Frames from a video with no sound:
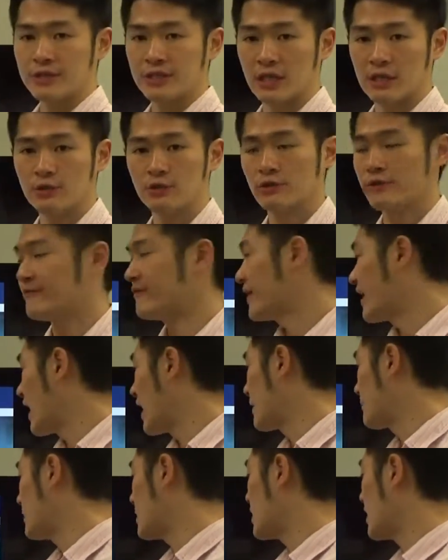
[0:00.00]
some
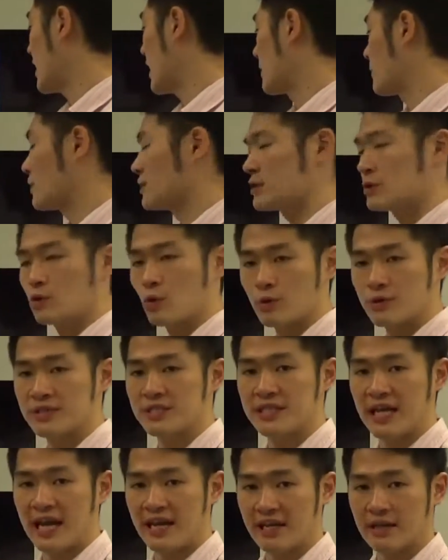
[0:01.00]
GeoVision camera storage
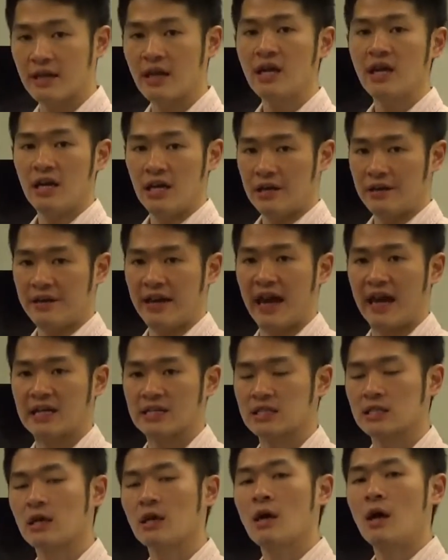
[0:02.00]
setting in
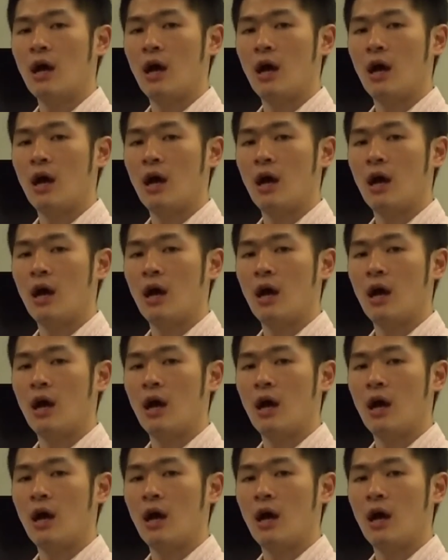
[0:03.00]
NAS.